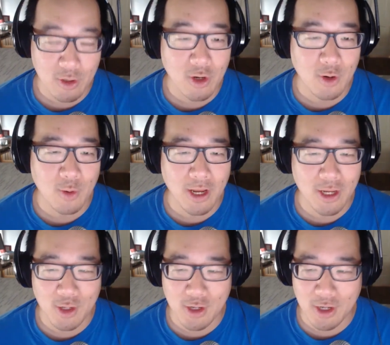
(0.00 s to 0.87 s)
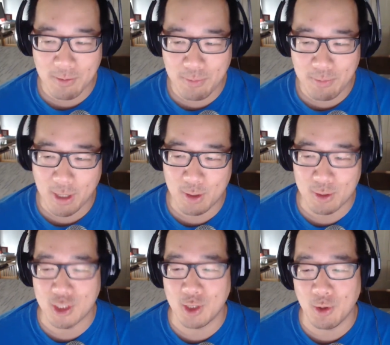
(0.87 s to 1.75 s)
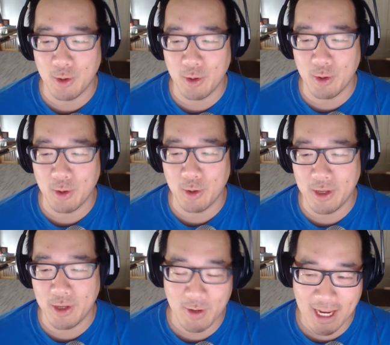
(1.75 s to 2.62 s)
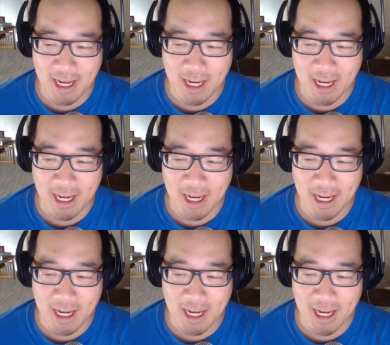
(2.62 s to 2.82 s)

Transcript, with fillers: You know what? You could put a little soul into it and get